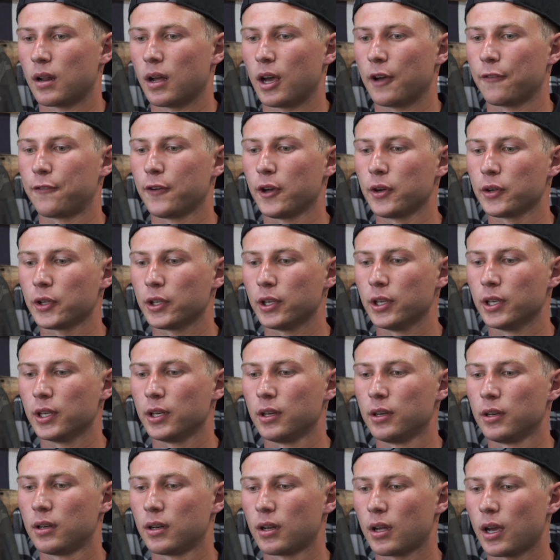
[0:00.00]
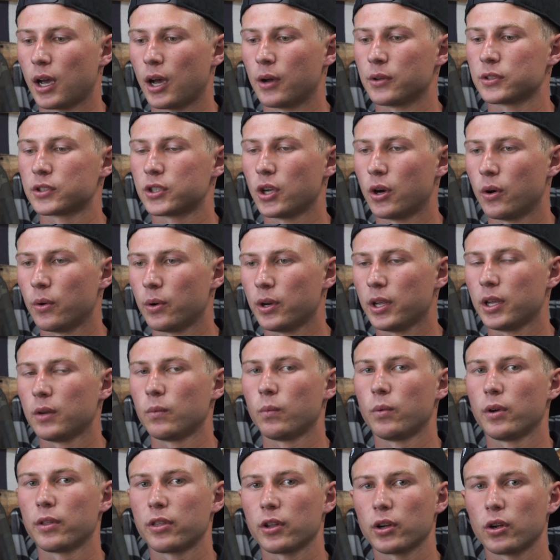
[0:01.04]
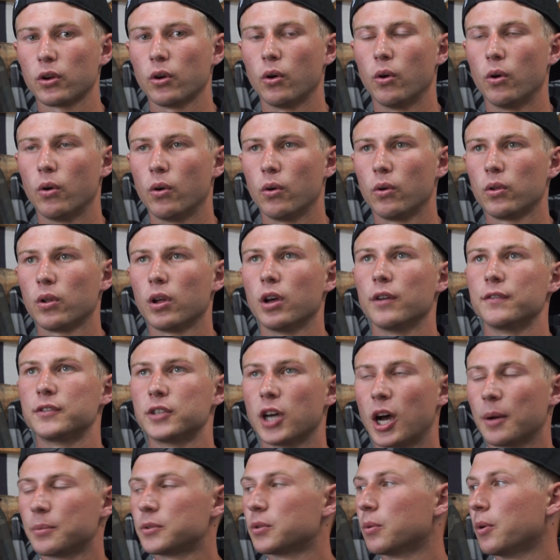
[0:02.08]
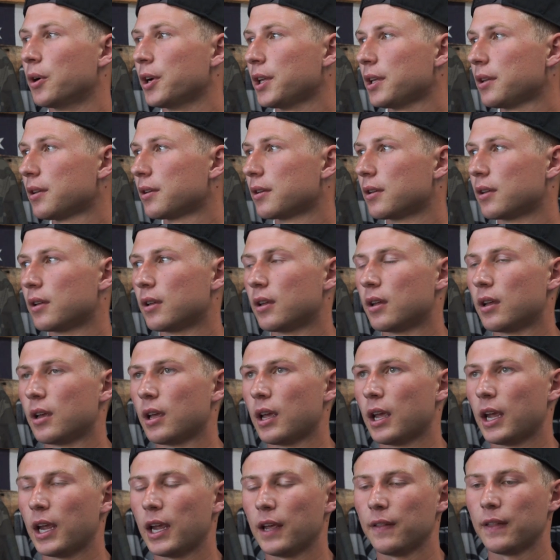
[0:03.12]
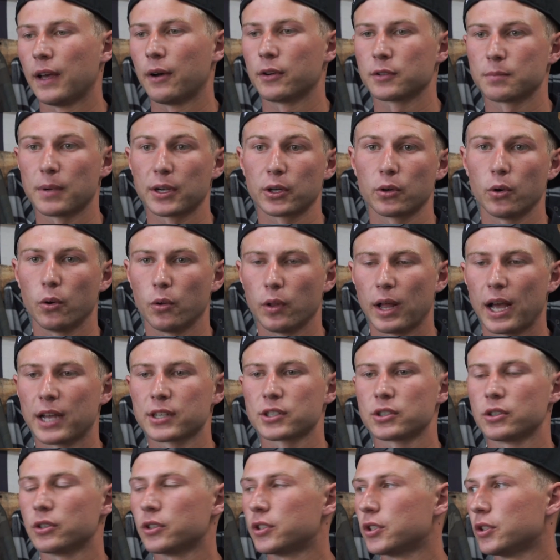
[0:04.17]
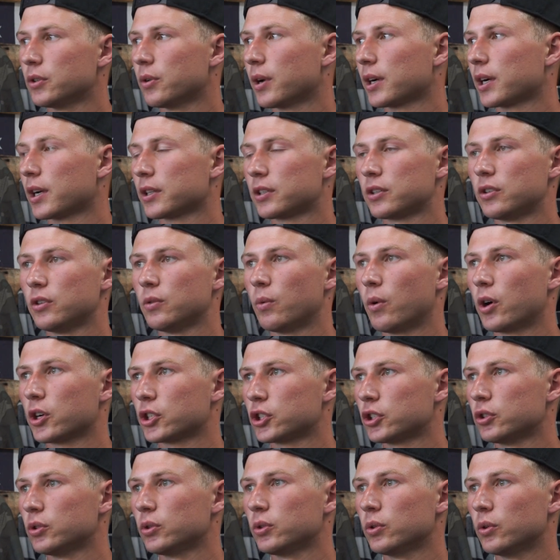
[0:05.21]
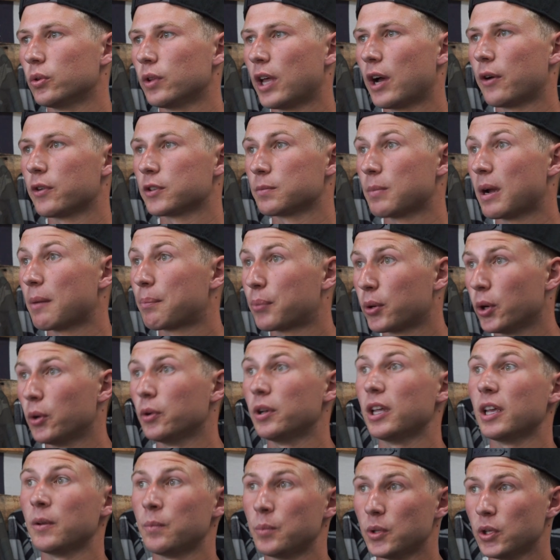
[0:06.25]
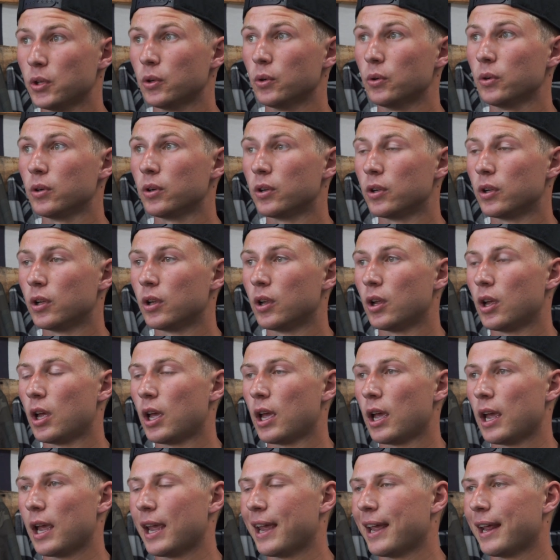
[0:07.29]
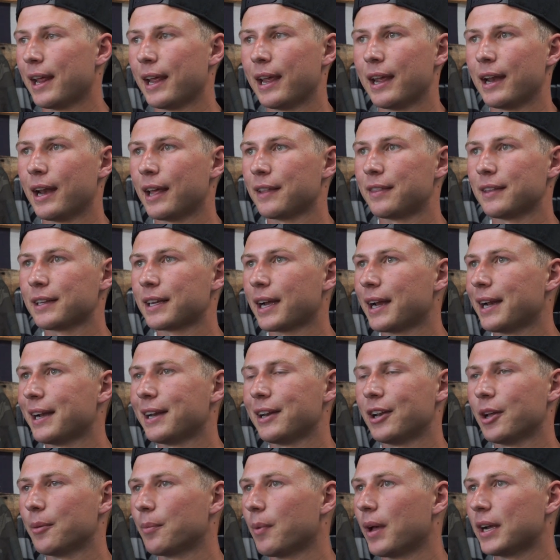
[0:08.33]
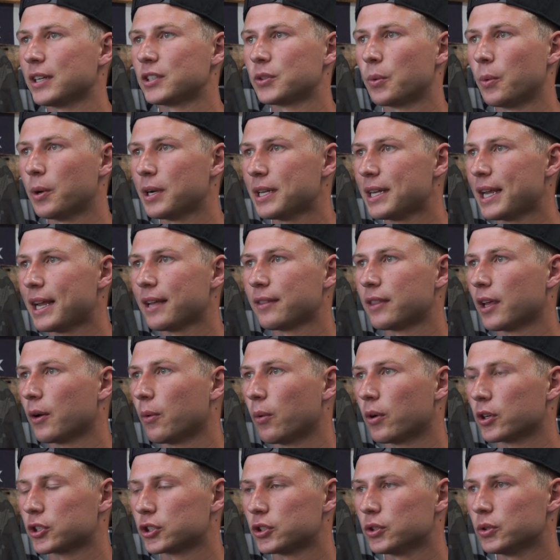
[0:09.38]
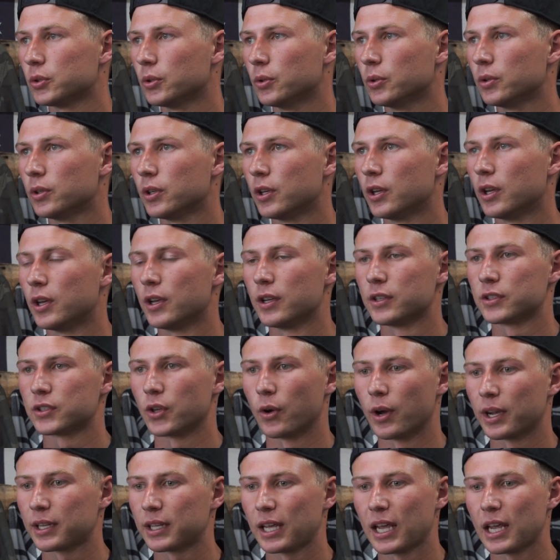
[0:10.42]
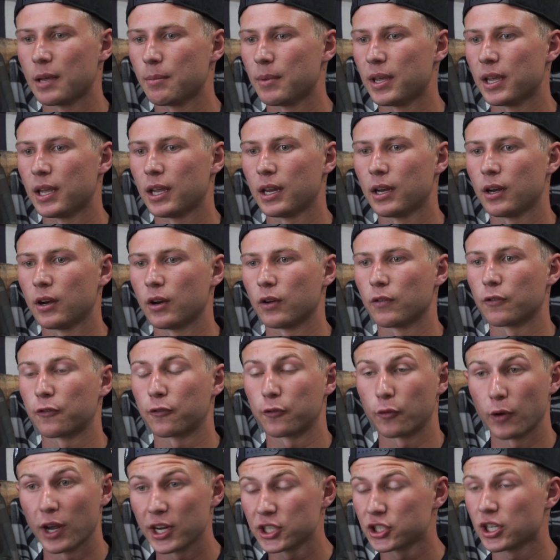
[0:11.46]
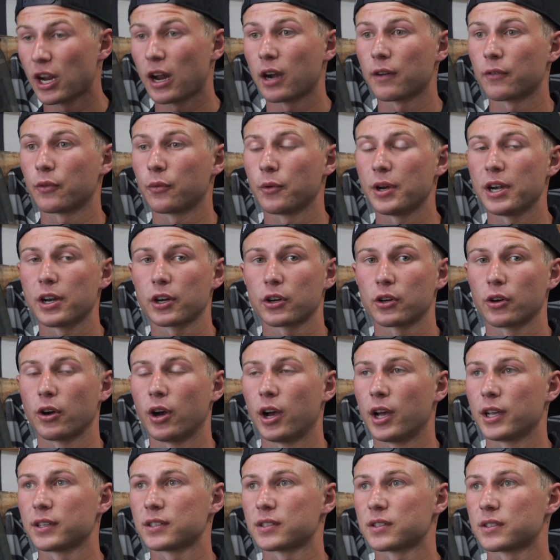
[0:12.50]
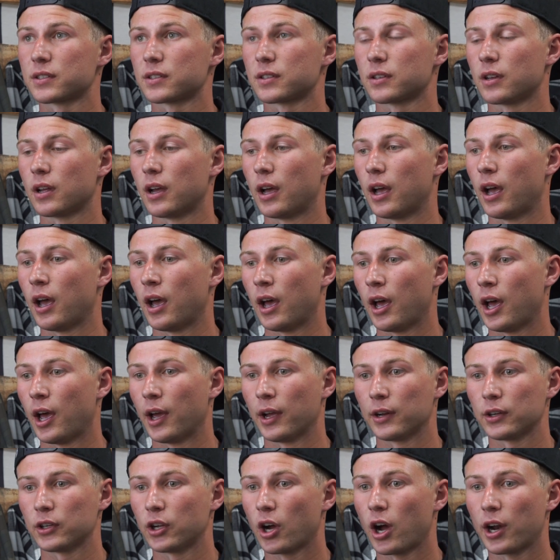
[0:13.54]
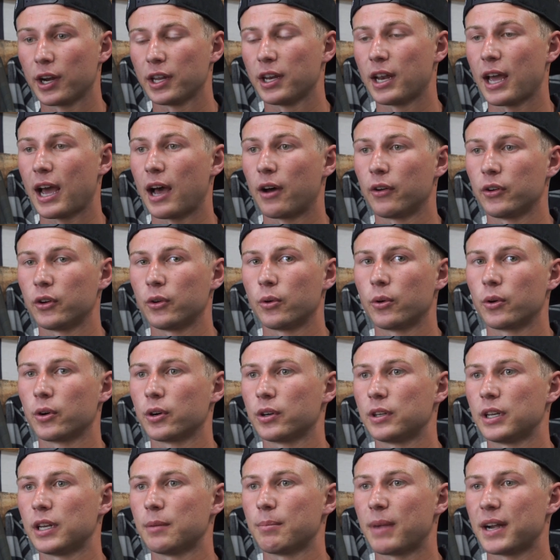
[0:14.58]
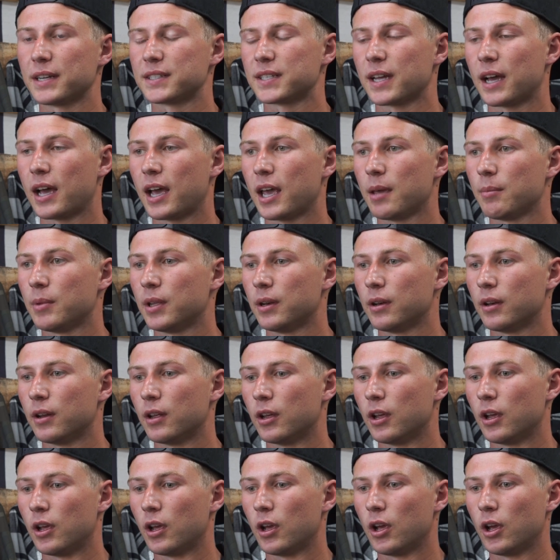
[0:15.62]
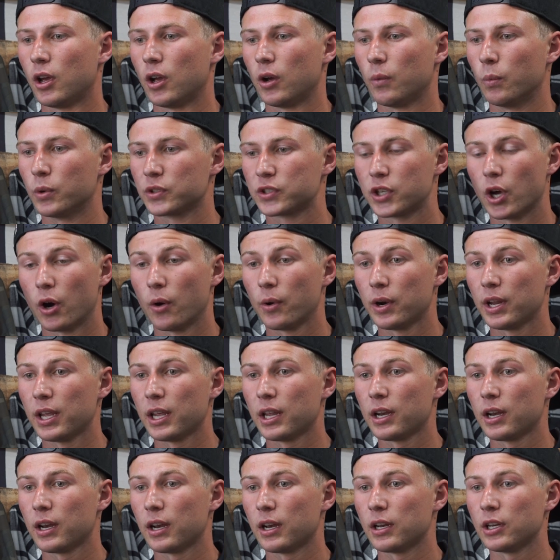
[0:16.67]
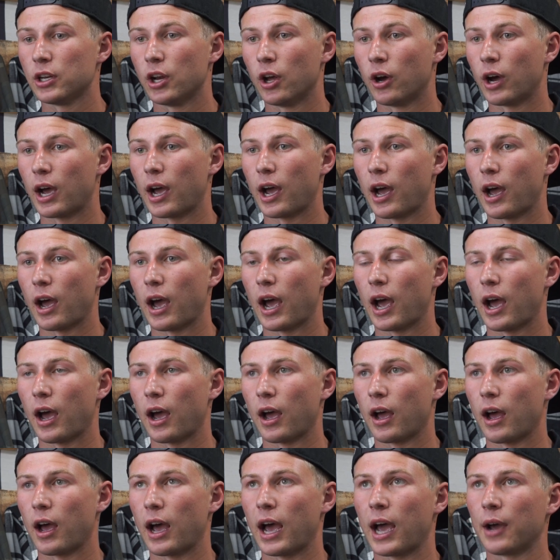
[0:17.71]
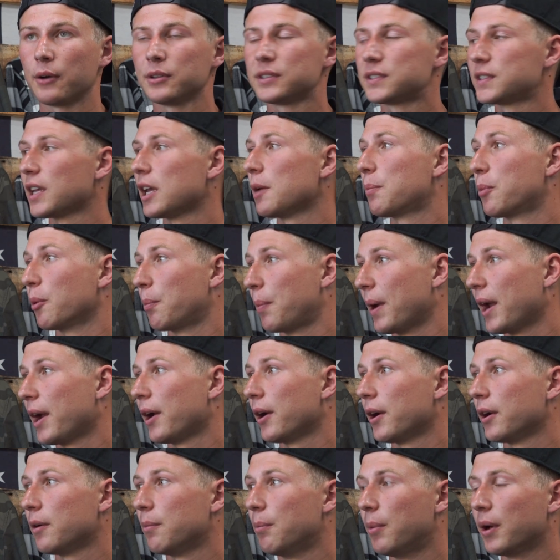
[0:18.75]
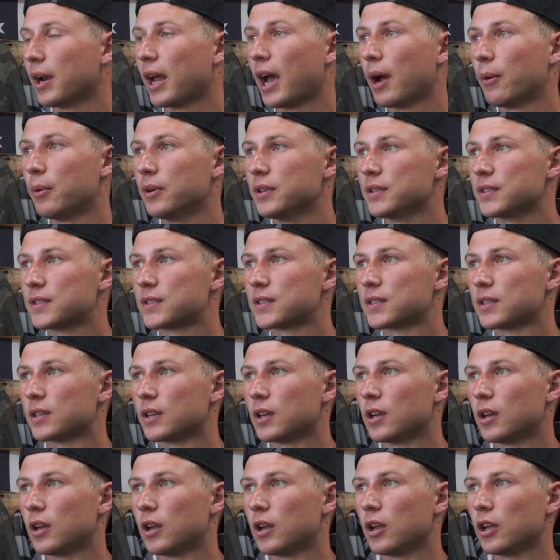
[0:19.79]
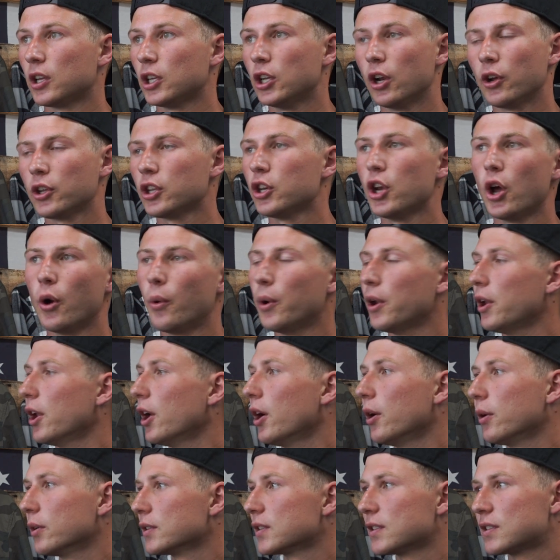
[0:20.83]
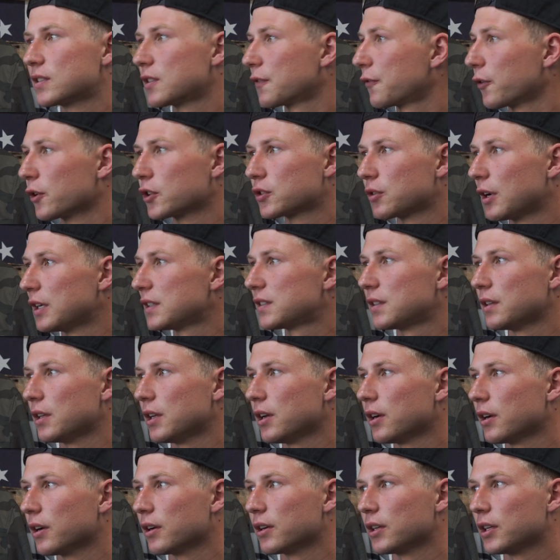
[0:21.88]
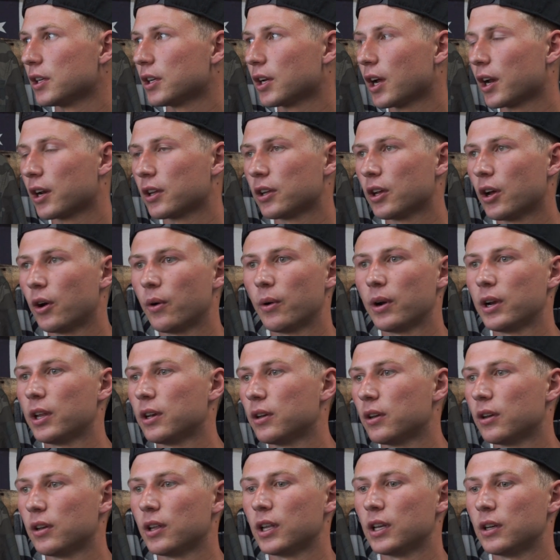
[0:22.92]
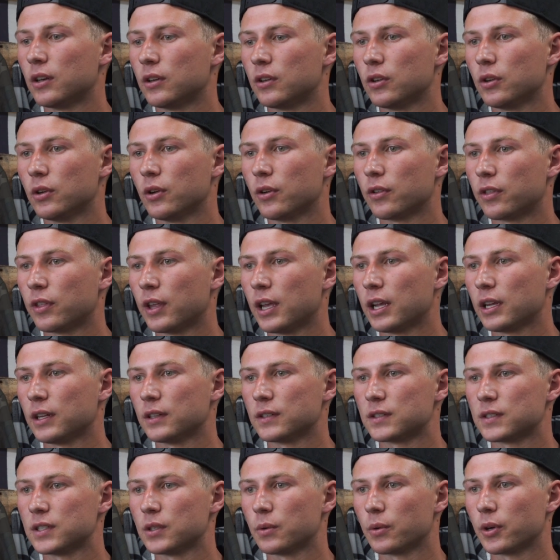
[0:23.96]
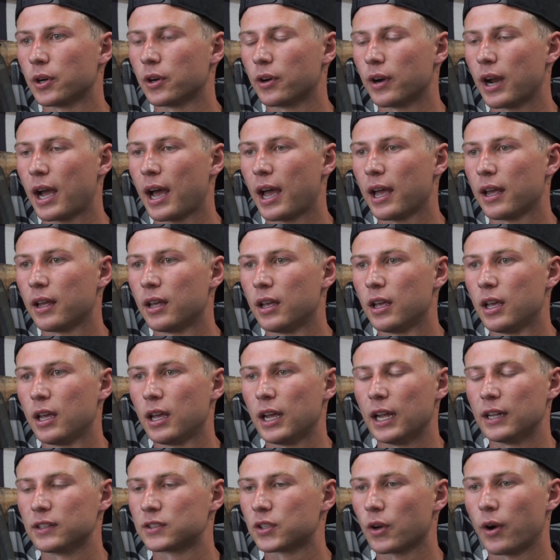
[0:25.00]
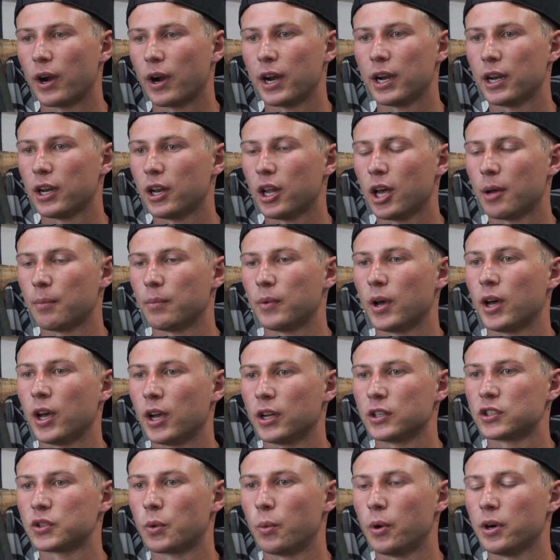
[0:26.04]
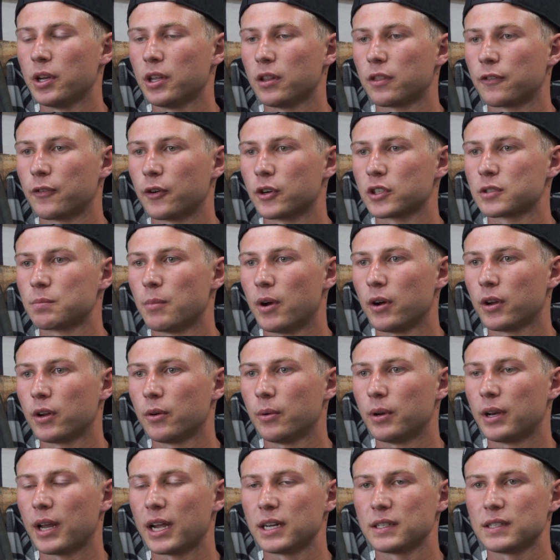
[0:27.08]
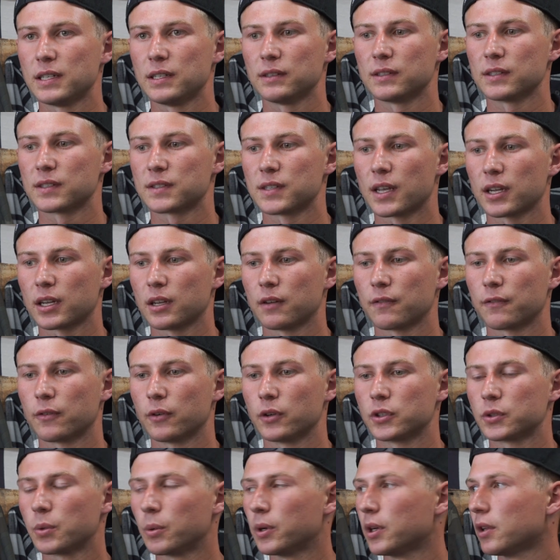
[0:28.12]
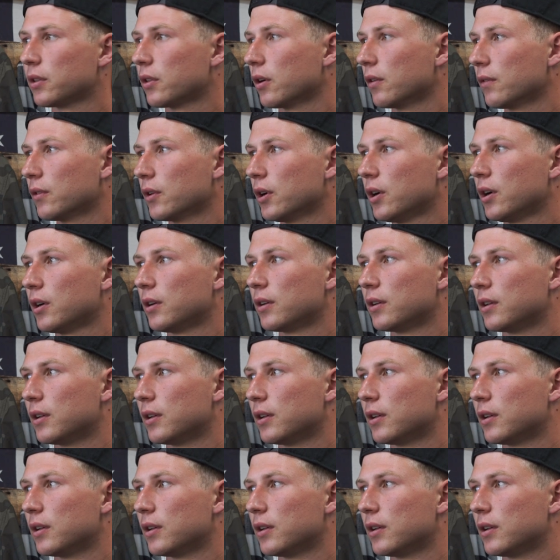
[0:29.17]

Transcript: I felt good. I was going in with a goal of top 20, and that was my goal last year too. I got to do Washougal. That was my pro debut, and I think I ended up like 28th at Washougal. So I came in fresh out of arena cross, got into outdoor, did my time, and was going in, I would say prepared, but I was, no one knows. It's the first race of the year. You got to go in and do your thing and see where you're at. And so I ended up 20th first moto and 19th the second for 20th overall.